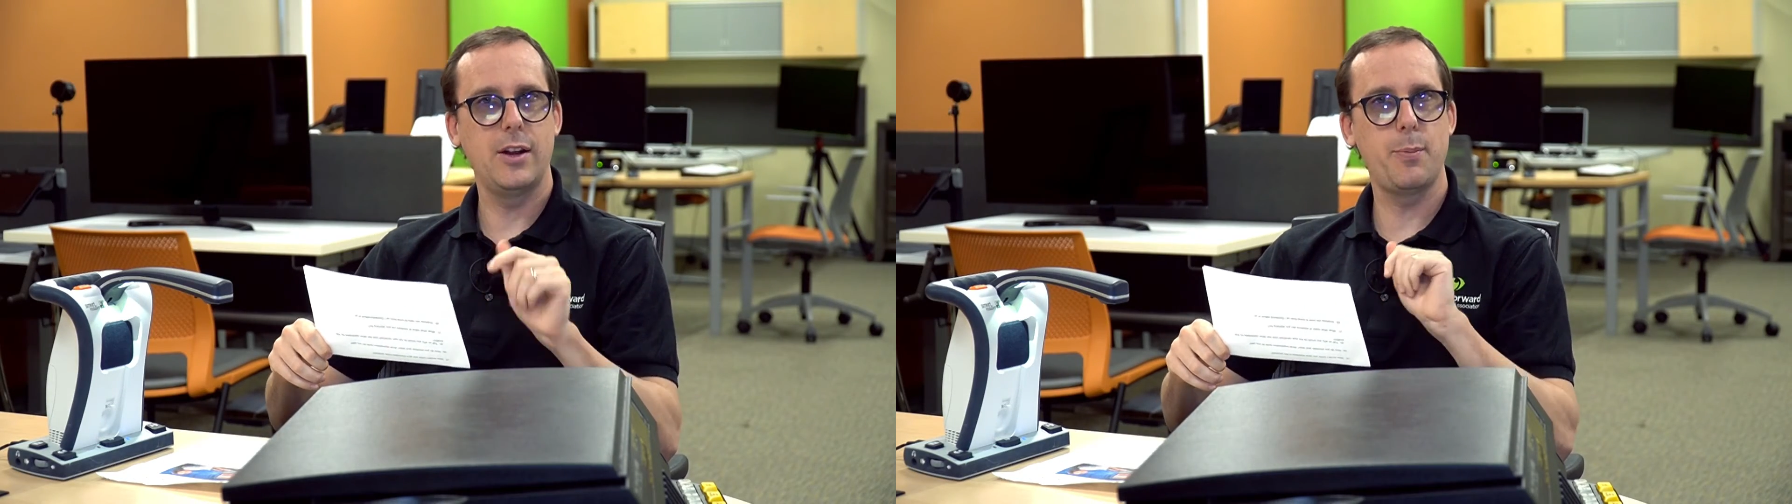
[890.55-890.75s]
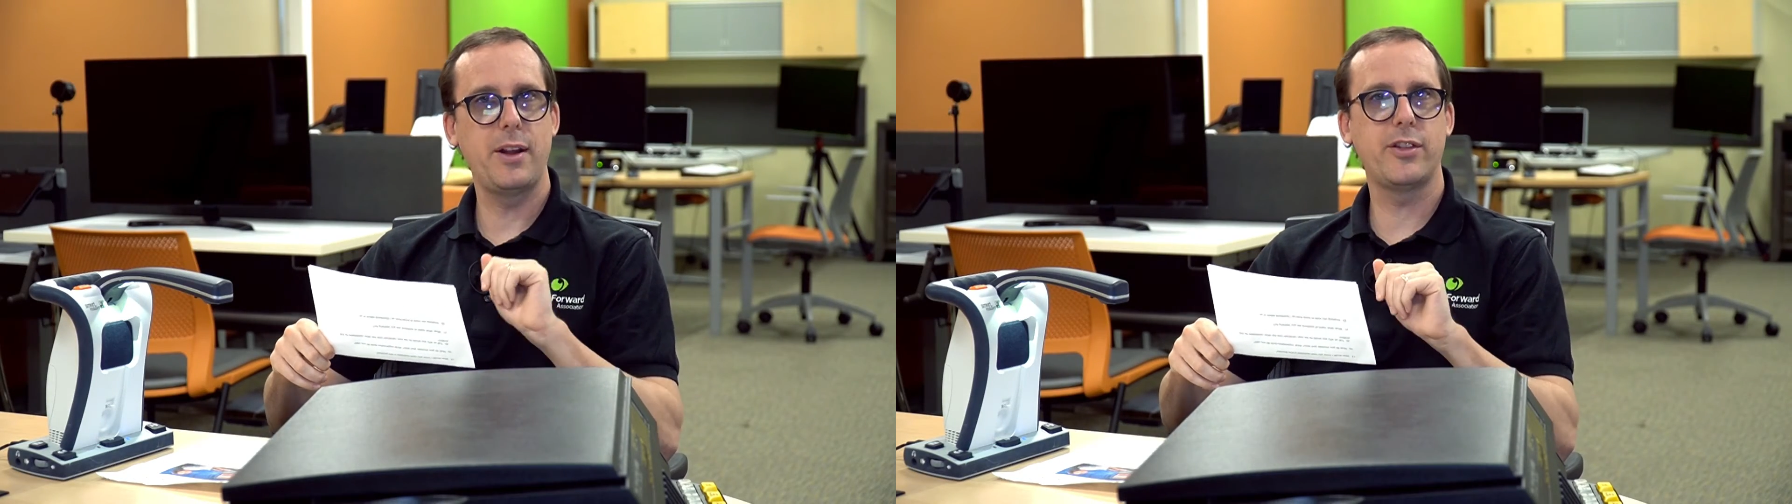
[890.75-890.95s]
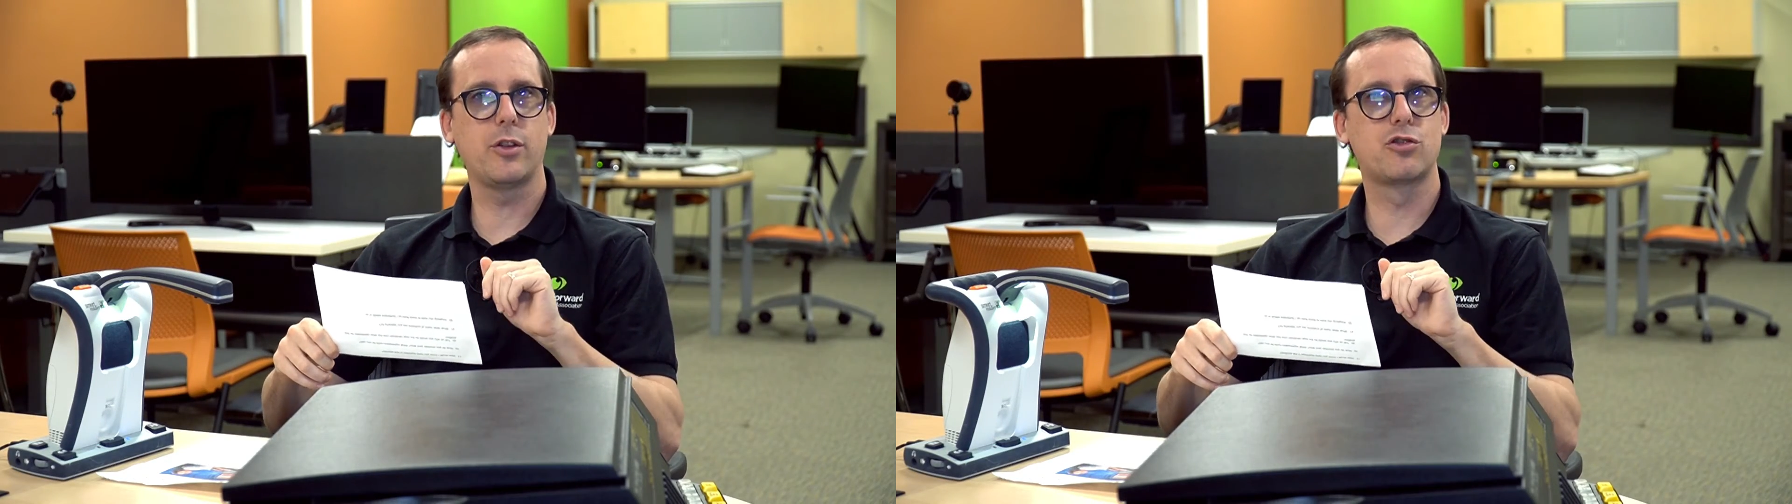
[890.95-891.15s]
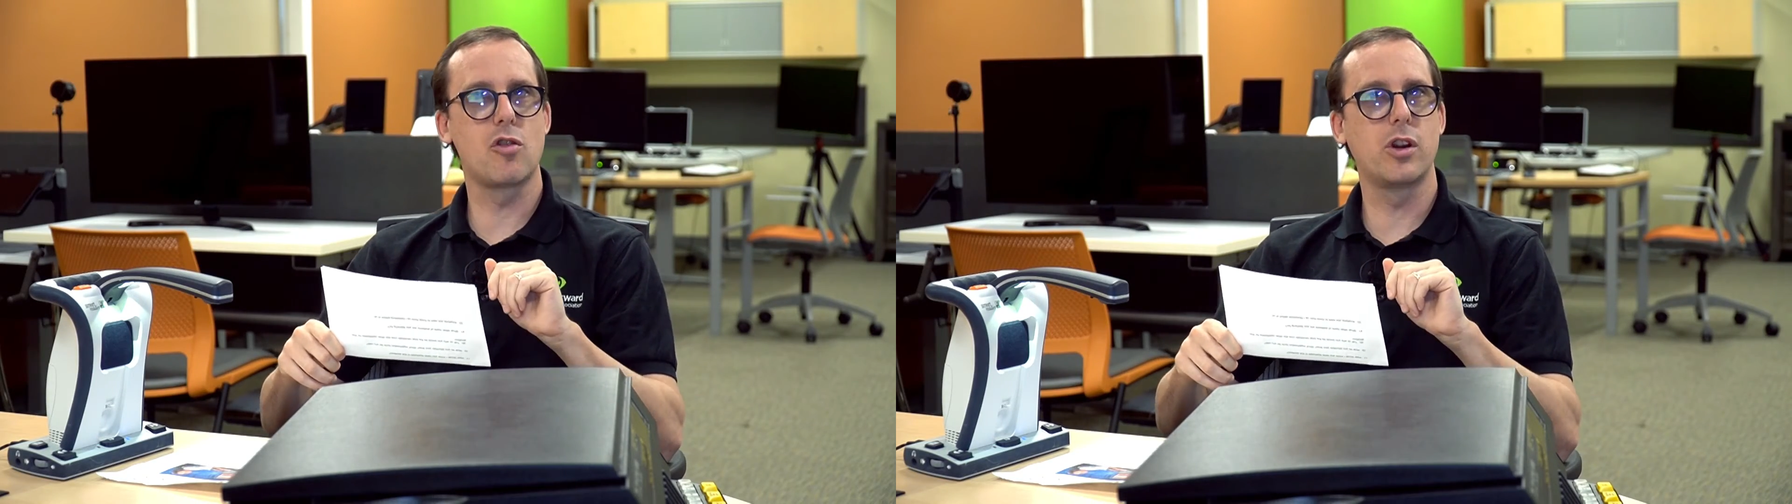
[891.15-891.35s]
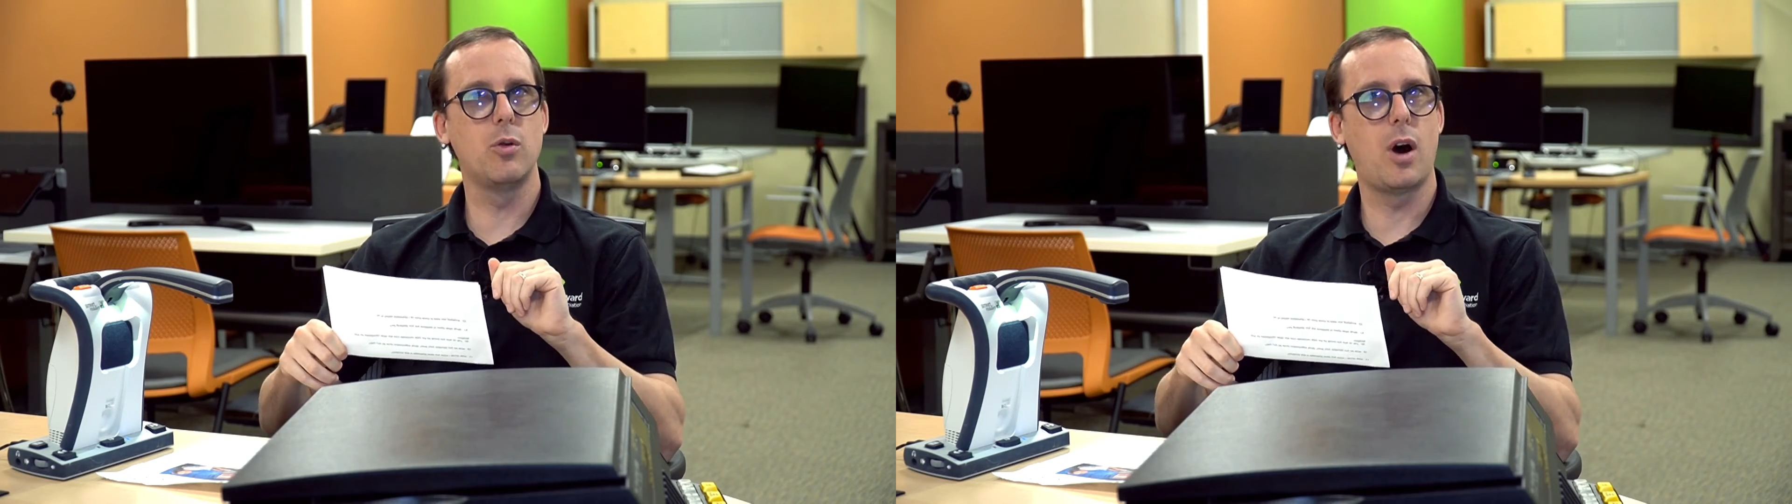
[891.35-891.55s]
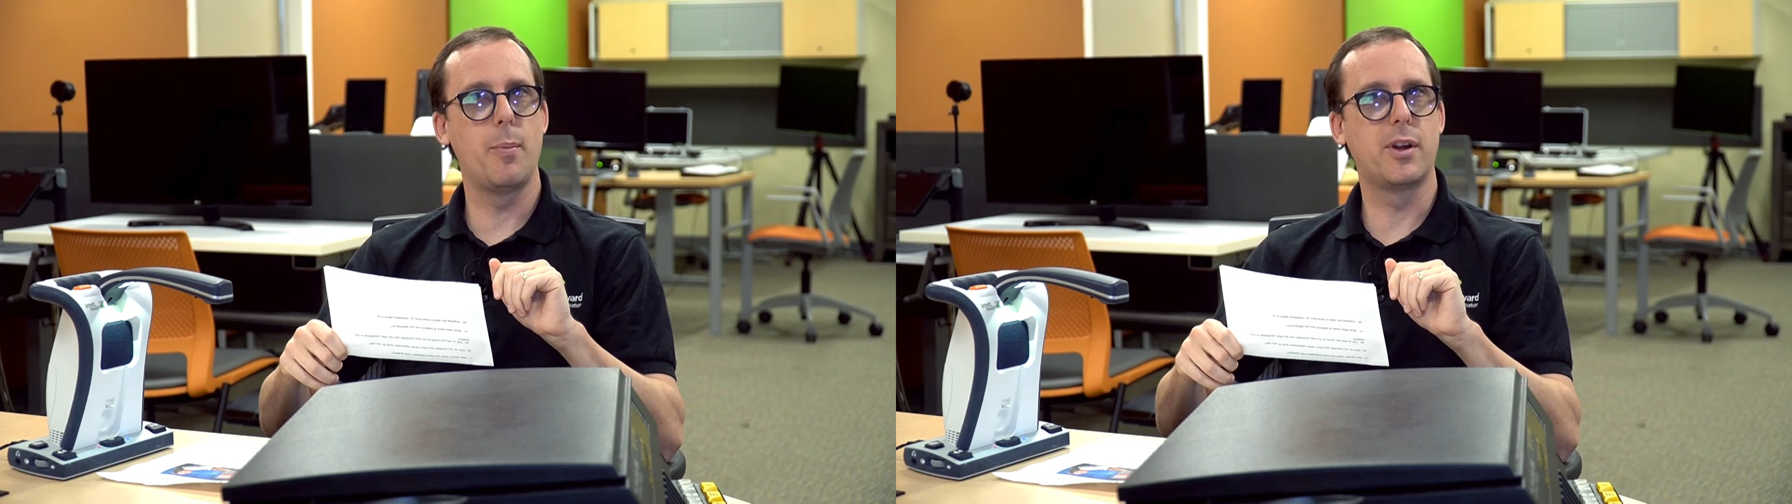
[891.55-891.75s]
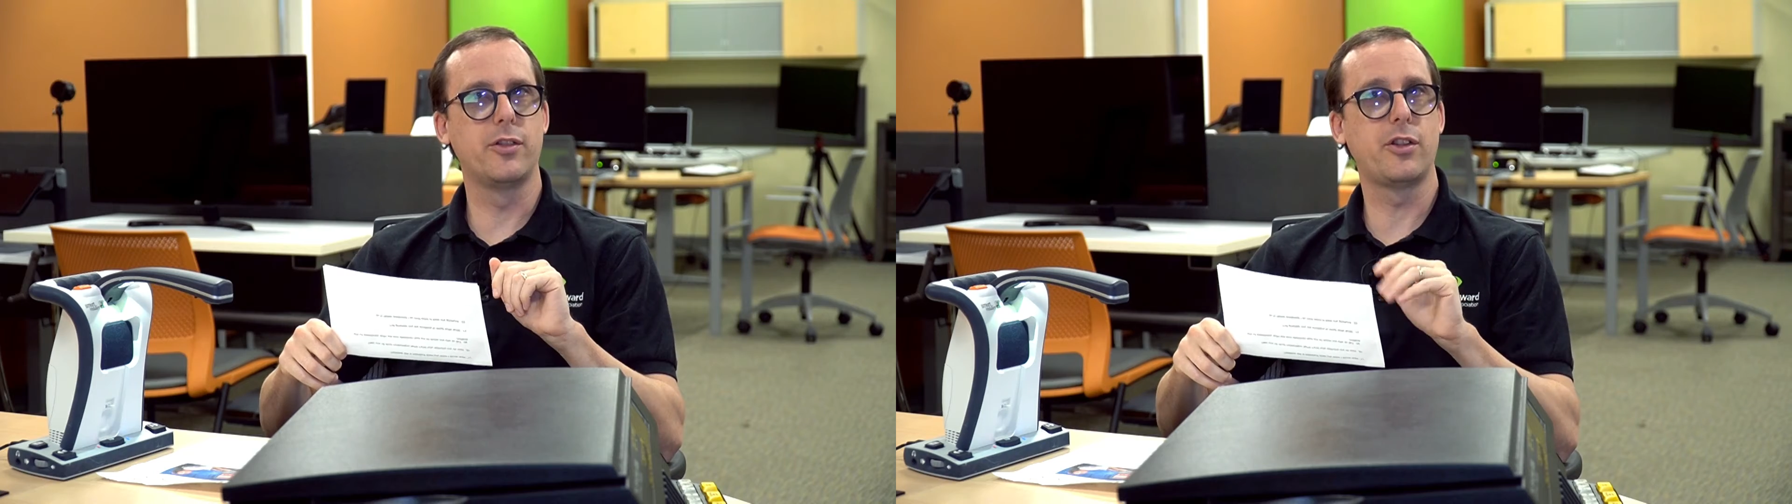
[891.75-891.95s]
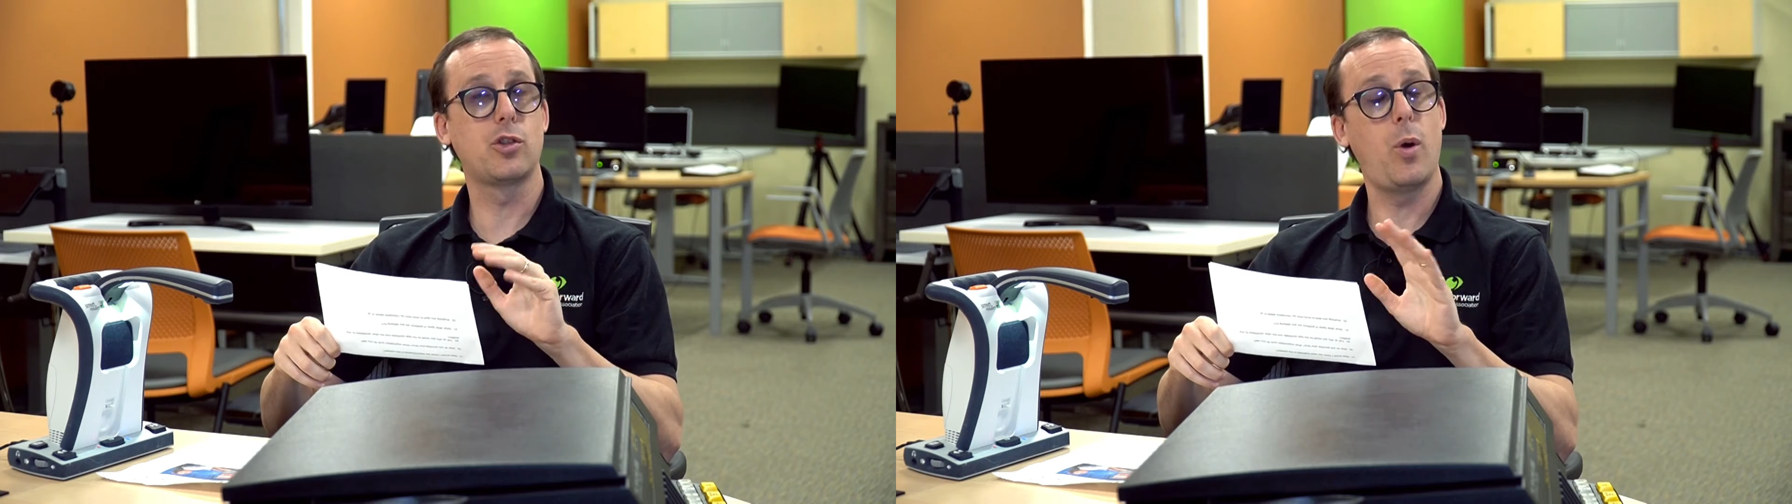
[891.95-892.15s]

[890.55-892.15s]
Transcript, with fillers: it depends how strong you are because it's